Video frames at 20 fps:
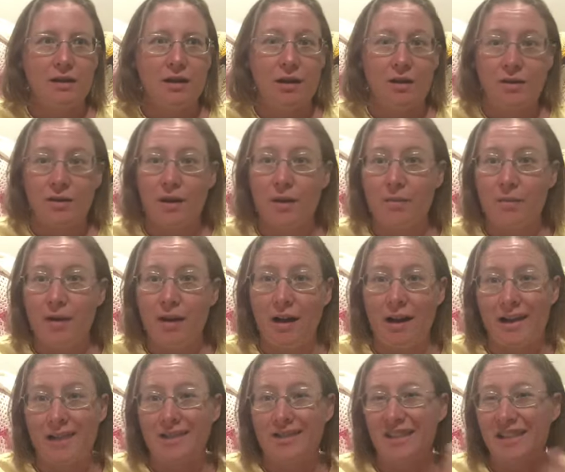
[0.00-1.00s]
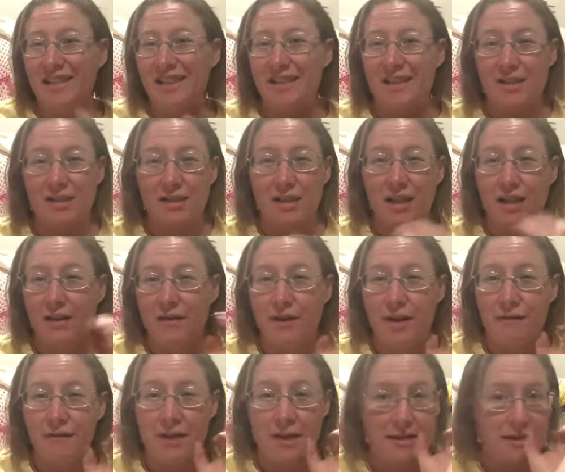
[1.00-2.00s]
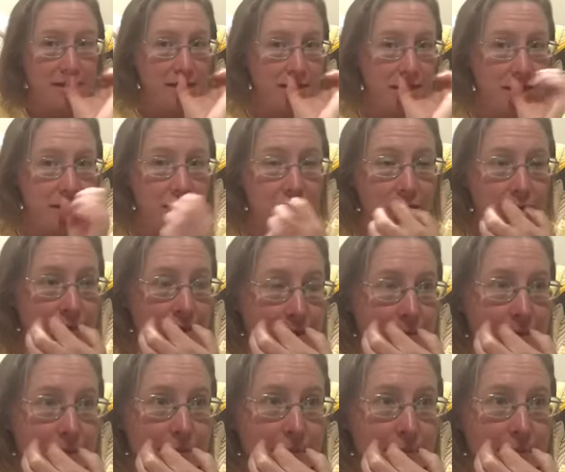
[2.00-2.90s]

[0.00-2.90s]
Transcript: October I actually stitched like 5,000 stitches